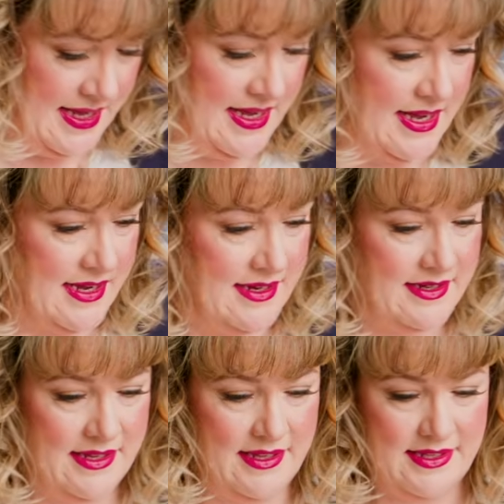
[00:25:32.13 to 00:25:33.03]
And
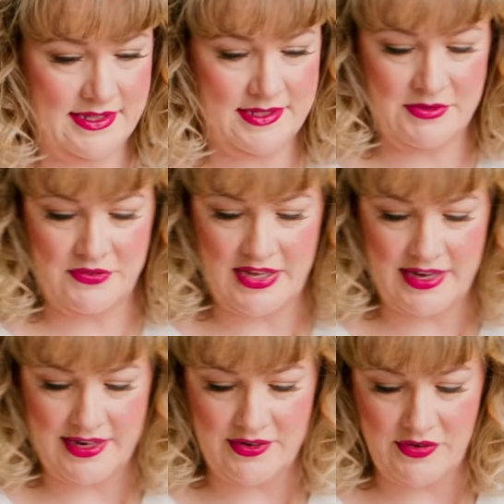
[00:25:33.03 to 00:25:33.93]
let's move the
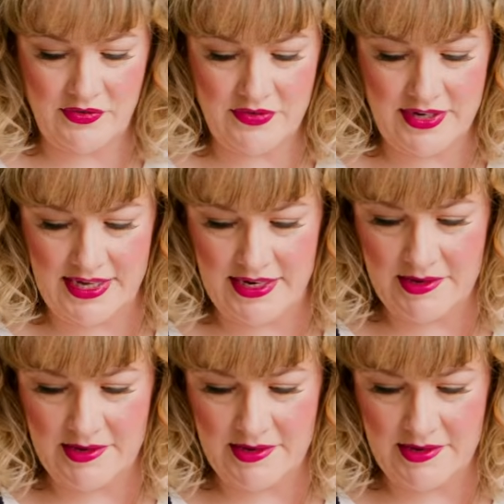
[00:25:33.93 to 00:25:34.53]
iron over here